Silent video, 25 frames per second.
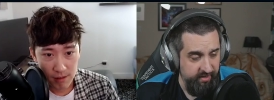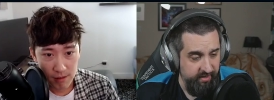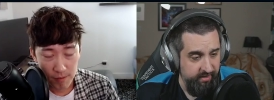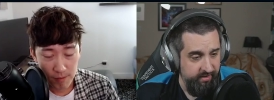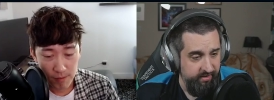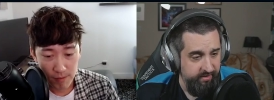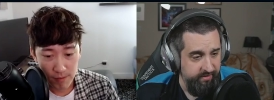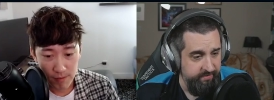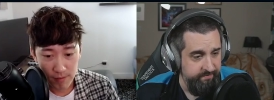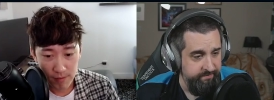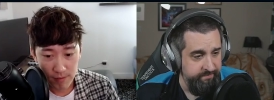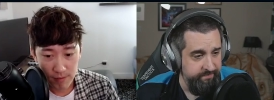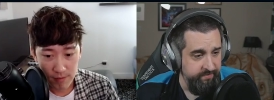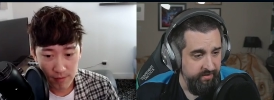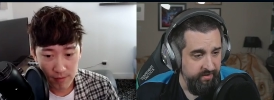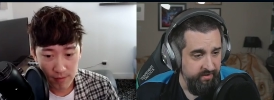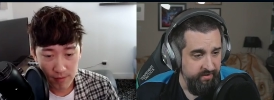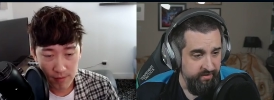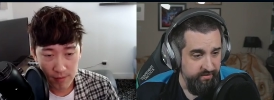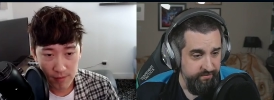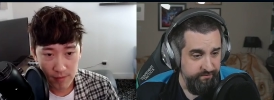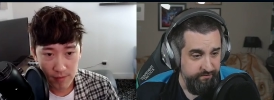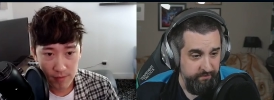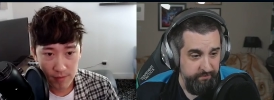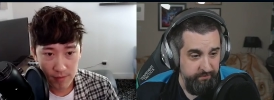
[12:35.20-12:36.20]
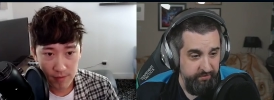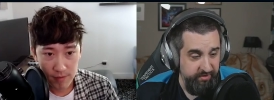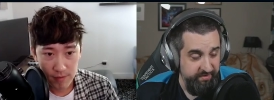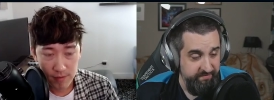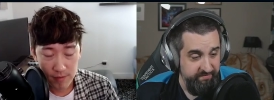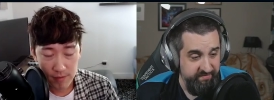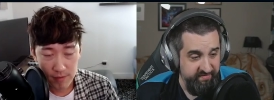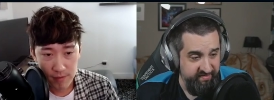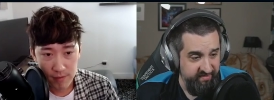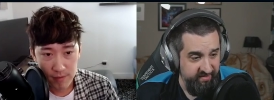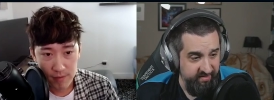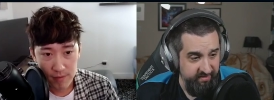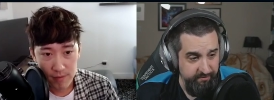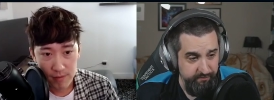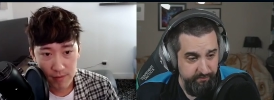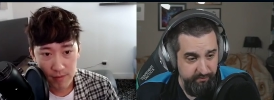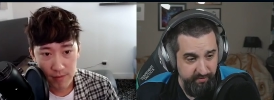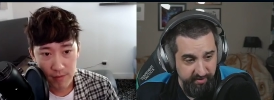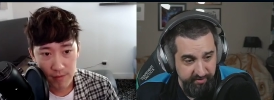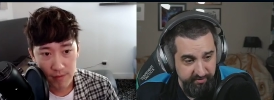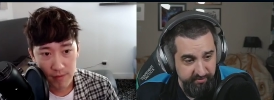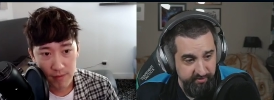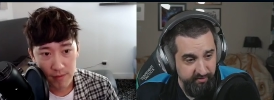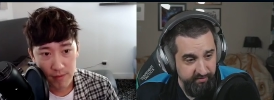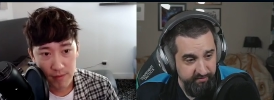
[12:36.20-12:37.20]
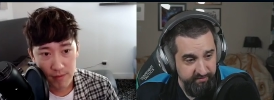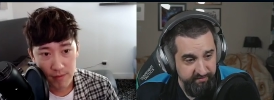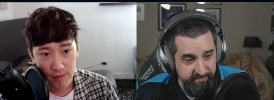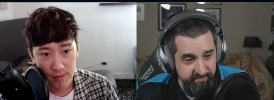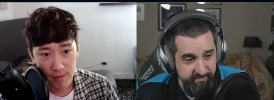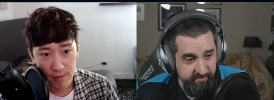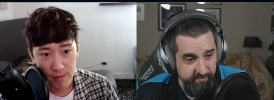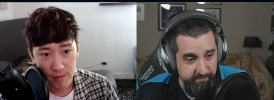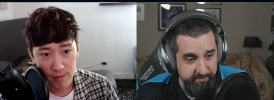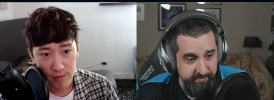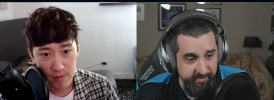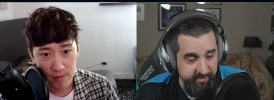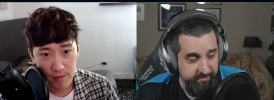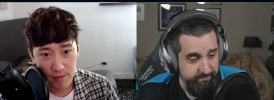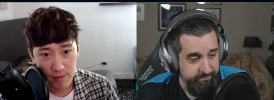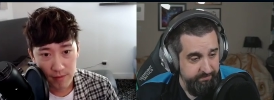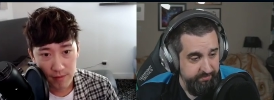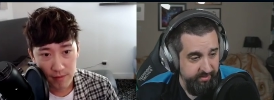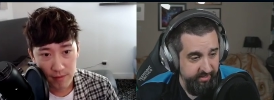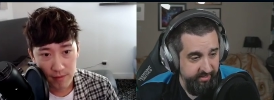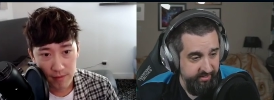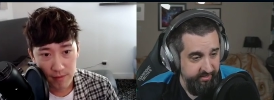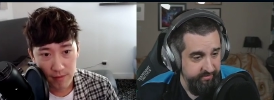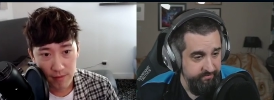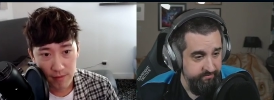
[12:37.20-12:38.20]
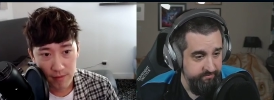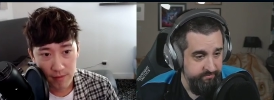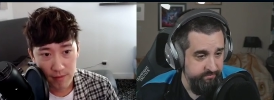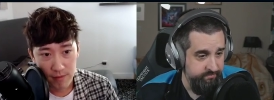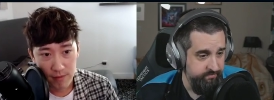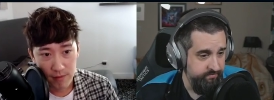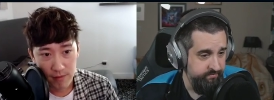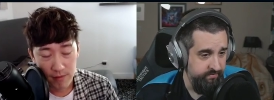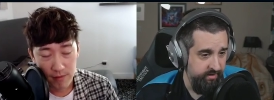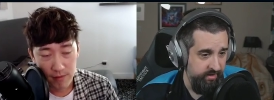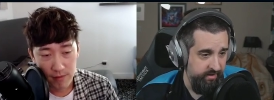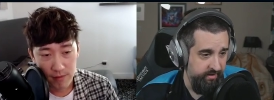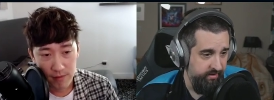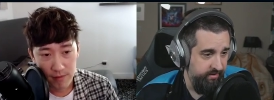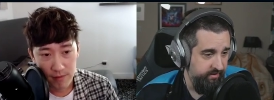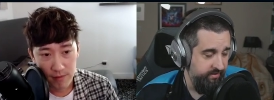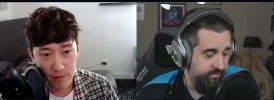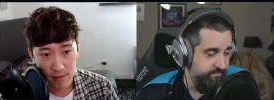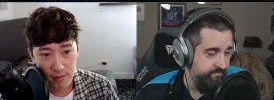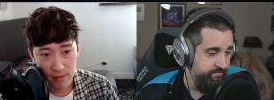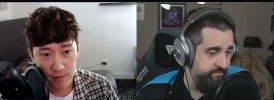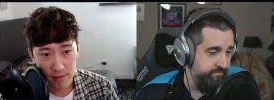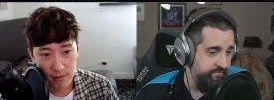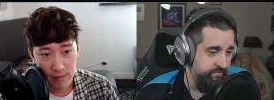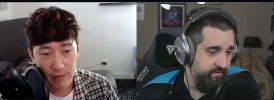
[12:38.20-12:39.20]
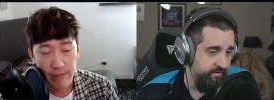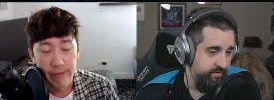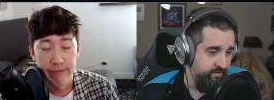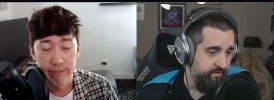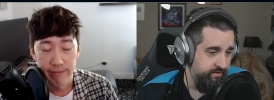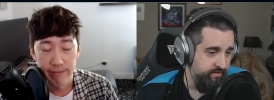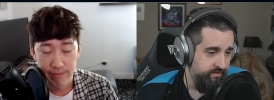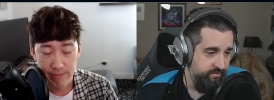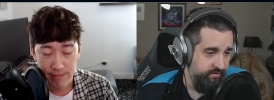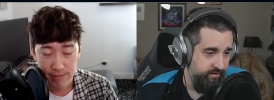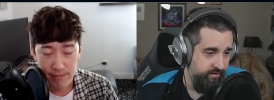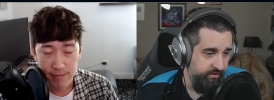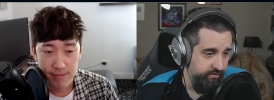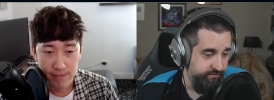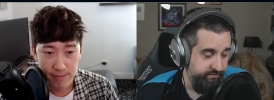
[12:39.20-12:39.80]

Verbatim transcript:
Speaker 1: Um, from what I'm seeing, Rengar still being played. Um, you know,